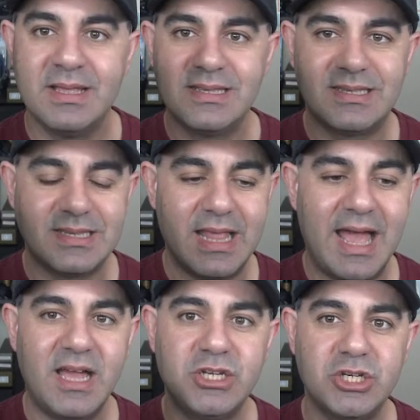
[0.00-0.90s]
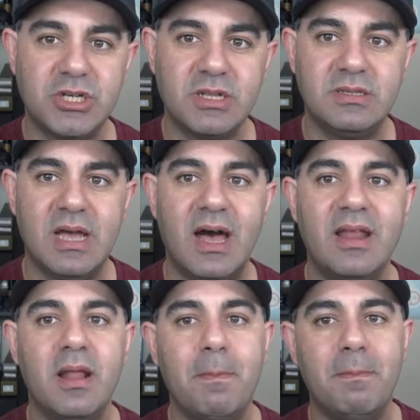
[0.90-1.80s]

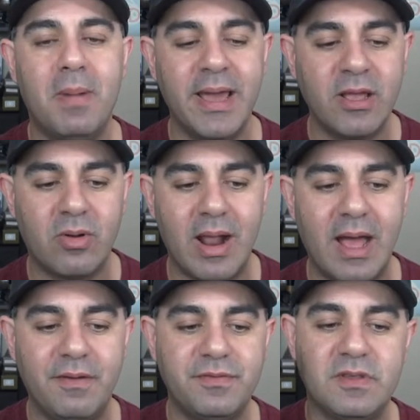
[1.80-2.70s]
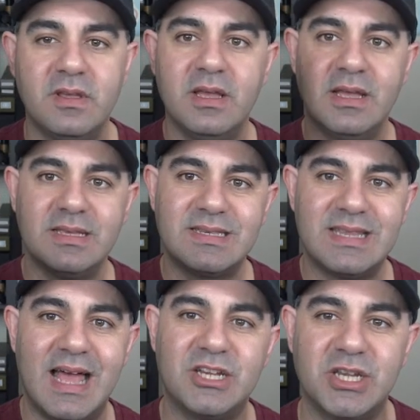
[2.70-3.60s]

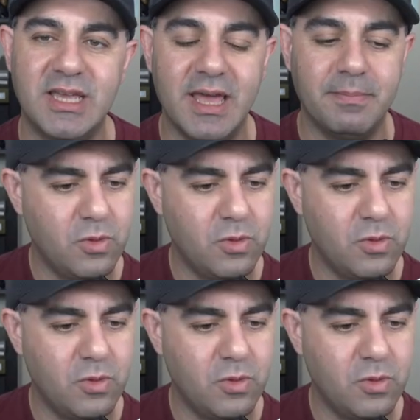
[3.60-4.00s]
/.minecraft/again.